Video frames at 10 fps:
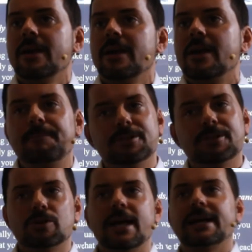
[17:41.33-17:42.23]
Habitual
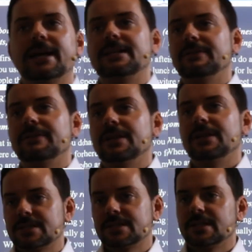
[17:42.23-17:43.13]
activities is
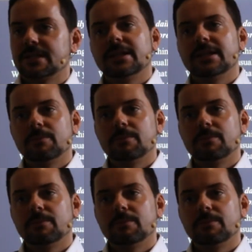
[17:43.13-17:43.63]
a little bit